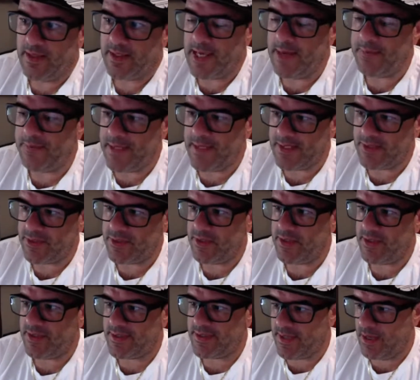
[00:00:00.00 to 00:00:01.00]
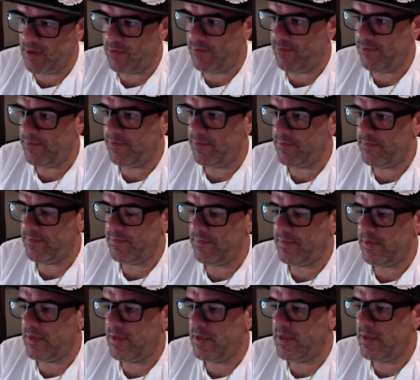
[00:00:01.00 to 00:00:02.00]
keep things to yourself,
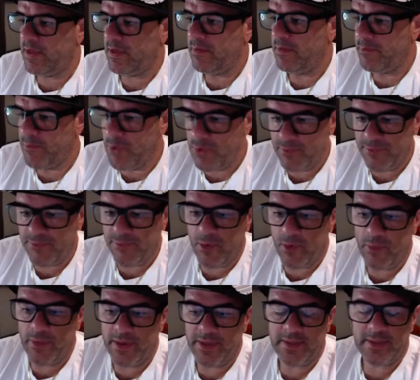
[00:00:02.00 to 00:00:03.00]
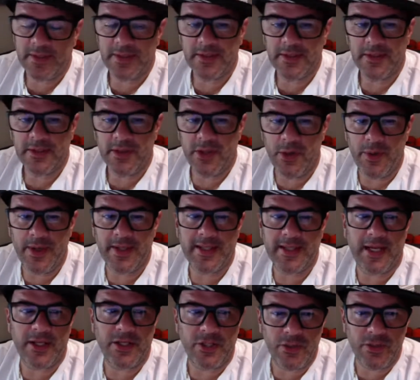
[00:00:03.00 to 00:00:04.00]
move forward,
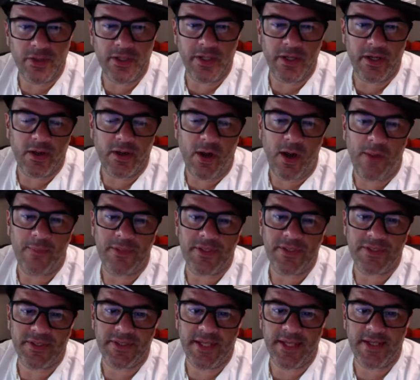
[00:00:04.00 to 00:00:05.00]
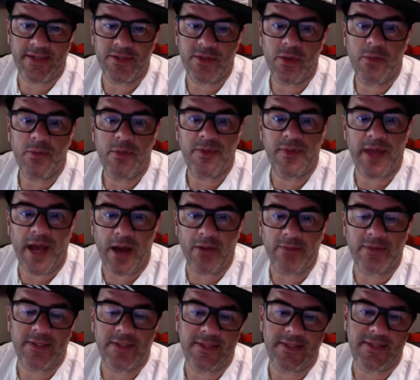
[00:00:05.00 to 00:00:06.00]
knowing that you can accomplish things
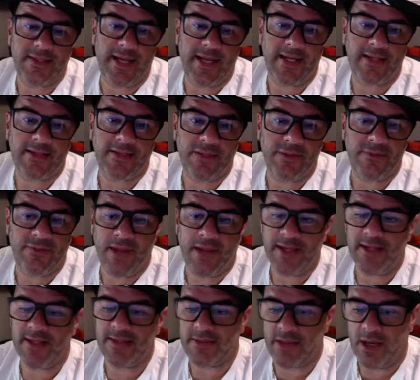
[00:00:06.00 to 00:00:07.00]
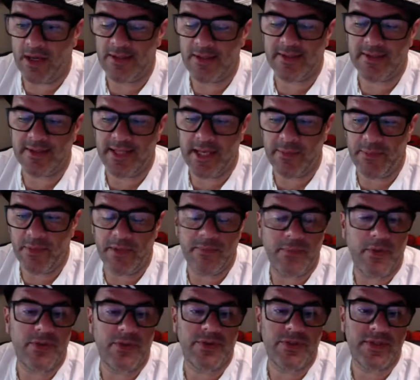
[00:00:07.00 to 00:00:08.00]
without this negative and this unstable
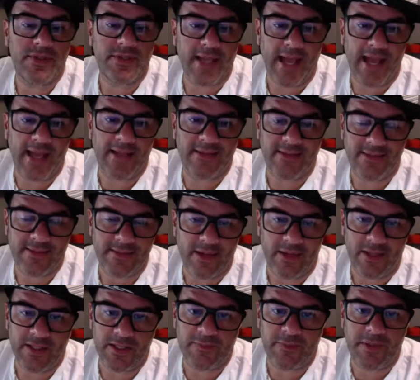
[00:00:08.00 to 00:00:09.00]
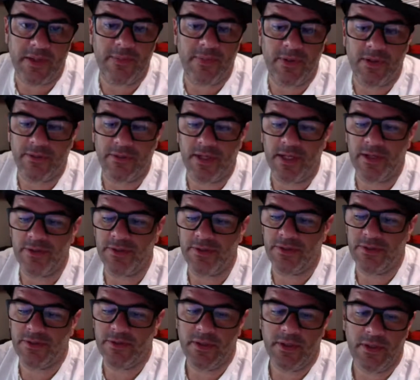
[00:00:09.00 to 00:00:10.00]
emotions and dishonest people around
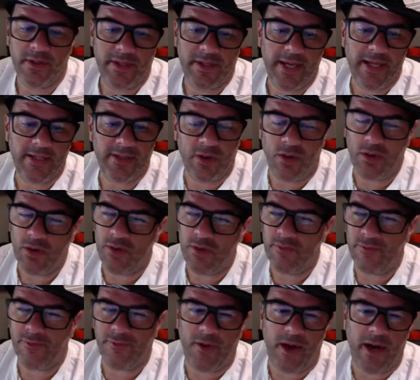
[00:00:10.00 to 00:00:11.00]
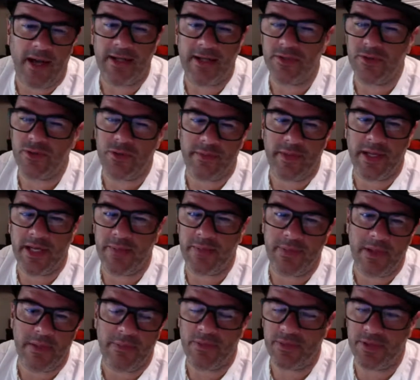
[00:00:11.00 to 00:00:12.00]
you. Okay? Don't confide in too
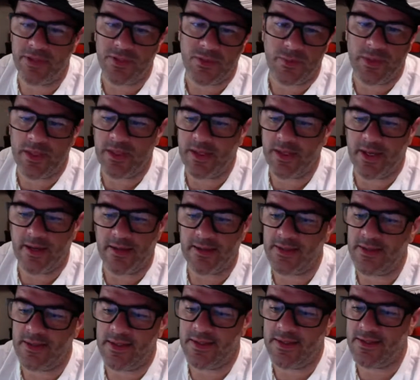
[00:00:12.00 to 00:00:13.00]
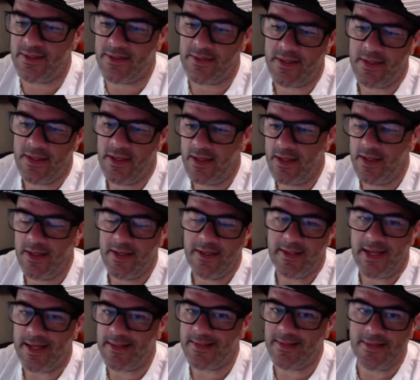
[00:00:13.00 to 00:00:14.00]
many people this week, air signs.
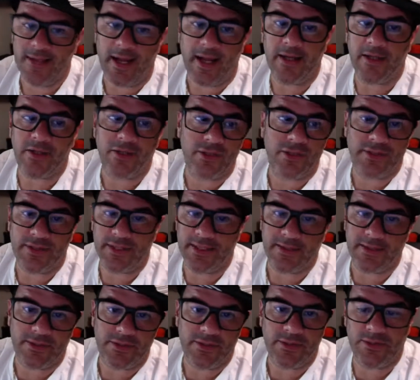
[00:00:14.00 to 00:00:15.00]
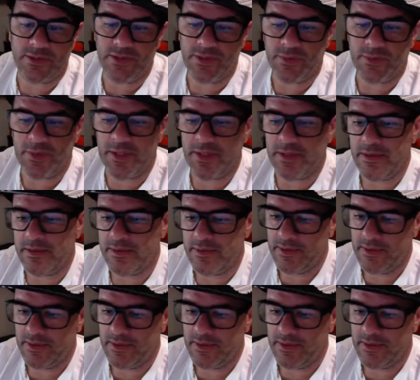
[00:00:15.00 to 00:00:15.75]
That's not a good thing to do this week.